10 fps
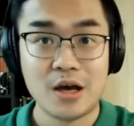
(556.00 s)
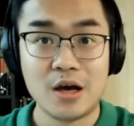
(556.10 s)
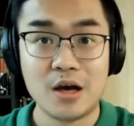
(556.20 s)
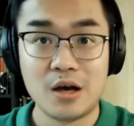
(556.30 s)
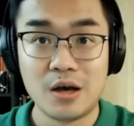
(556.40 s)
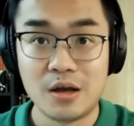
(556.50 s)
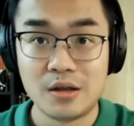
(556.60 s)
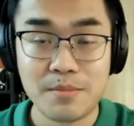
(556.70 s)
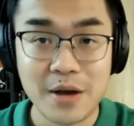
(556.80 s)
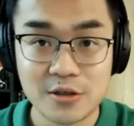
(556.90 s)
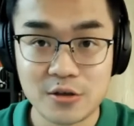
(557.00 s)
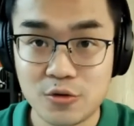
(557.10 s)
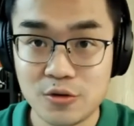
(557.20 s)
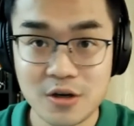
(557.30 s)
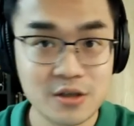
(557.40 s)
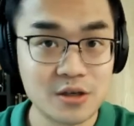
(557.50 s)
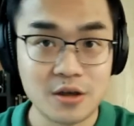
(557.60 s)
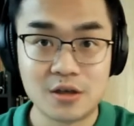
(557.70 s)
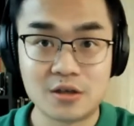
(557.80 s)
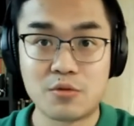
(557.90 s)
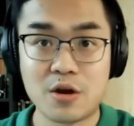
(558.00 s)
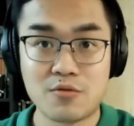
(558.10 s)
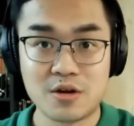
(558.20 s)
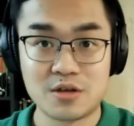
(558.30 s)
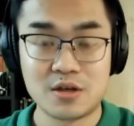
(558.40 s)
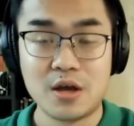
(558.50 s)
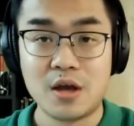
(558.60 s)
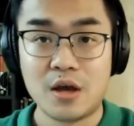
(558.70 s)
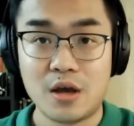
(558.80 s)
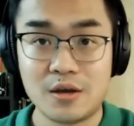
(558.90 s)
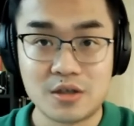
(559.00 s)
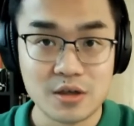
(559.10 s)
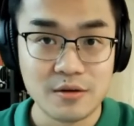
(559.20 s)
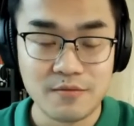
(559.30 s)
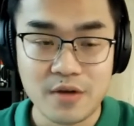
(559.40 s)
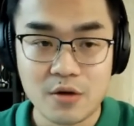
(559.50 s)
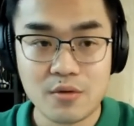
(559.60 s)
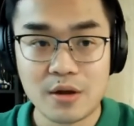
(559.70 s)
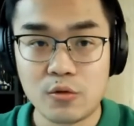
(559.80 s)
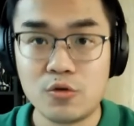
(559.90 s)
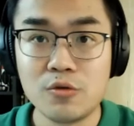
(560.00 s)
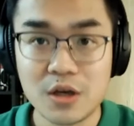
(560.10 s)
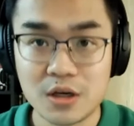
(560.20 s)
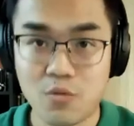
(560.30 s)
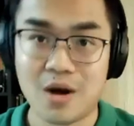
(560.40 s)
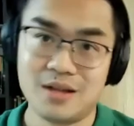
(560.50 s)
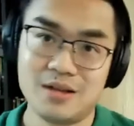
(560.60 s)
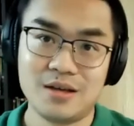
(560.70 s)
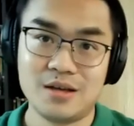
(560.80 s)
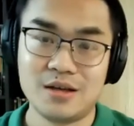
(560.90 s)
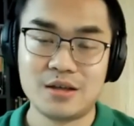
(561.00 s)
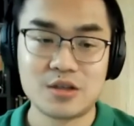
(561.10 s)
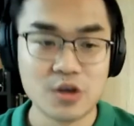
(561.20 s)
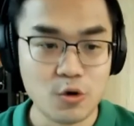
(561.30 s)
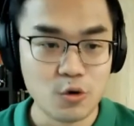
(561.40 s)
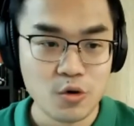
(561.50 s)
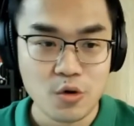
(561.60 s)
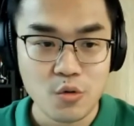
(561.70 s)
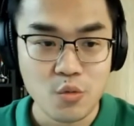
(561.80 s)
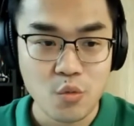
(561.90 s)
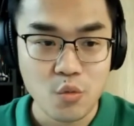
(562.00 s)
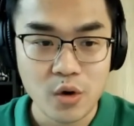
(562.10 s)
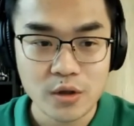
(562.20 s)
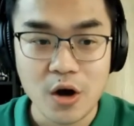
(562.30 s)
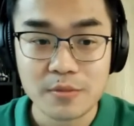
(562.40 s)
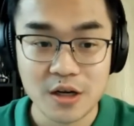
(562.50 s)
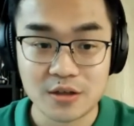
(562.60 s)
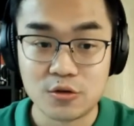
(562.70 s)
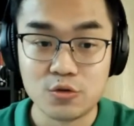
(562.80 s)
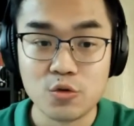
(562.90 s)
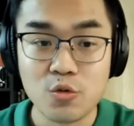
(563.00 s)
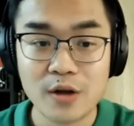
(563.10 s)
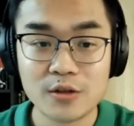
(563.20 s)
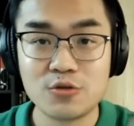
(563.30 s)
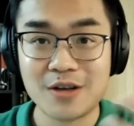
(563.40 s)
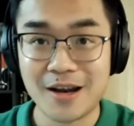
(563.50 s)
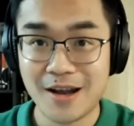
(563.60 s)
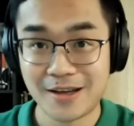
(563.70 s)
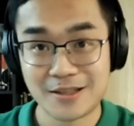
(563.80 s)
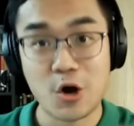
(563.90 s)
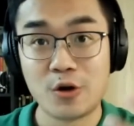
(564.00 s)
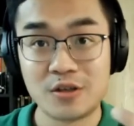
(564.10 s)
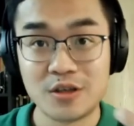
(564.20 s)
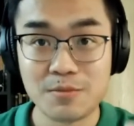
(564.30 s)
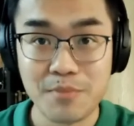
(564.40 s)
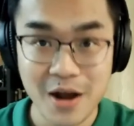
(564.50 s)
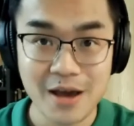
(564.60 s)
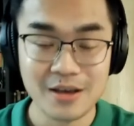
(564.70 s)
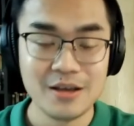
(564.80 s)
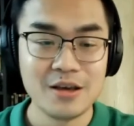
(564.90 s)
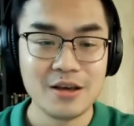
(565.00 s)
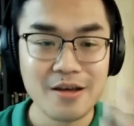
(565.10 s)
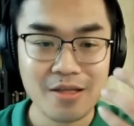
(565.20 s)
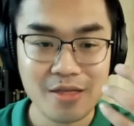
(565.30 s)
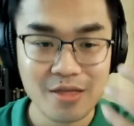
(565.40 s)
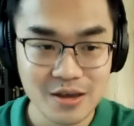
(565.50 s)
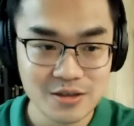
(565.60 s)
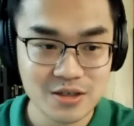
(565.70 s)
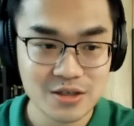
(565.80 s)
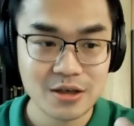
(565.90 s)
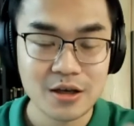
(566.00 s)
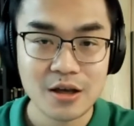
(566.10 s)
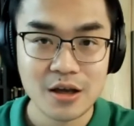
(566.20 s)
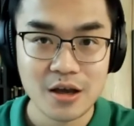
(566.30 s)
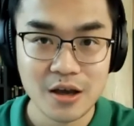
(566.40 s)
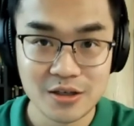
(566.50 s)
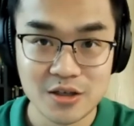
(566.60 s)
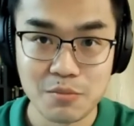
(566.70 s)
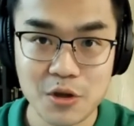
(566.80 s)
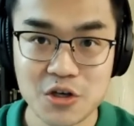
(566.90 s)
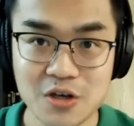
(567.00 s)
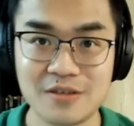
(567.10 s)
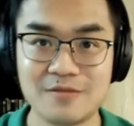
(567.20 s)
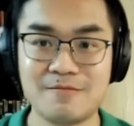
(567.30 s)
uh, the past two years experience is a very unique one. So what object do you want to connect or display in this exhibition?